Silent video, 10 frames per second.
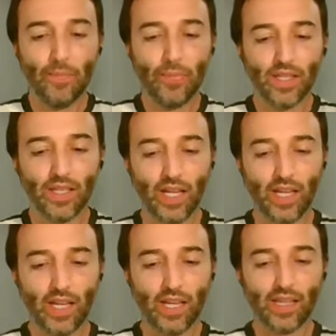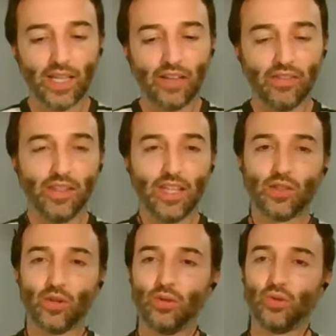Okay. And I think
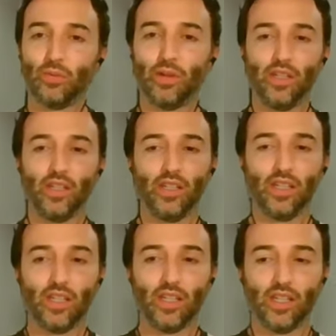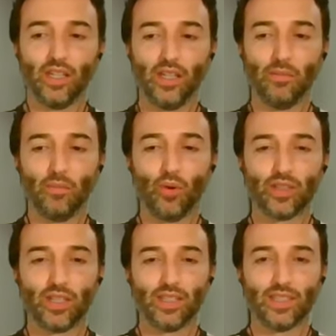that's also a very
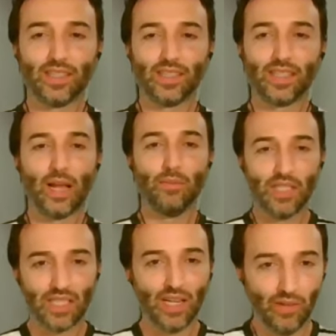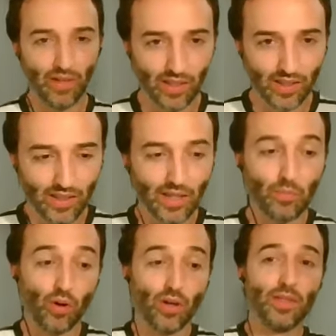important time saving. The
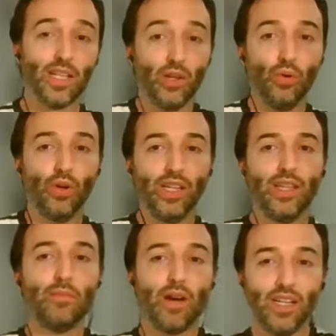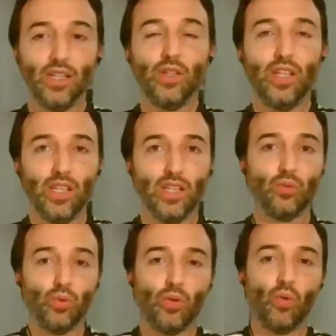problem is that you need the money
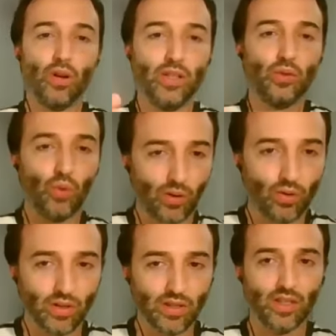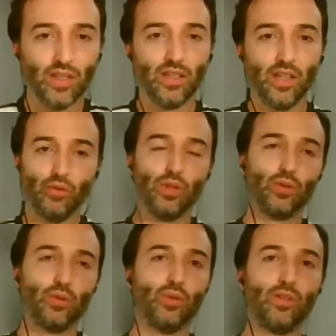to enroll into a course. You
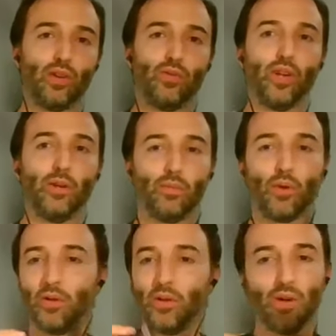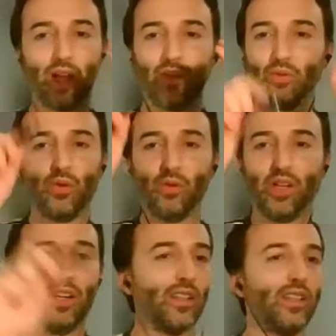want to do it for free, probably you will have to go
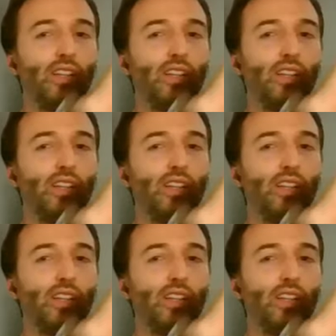here and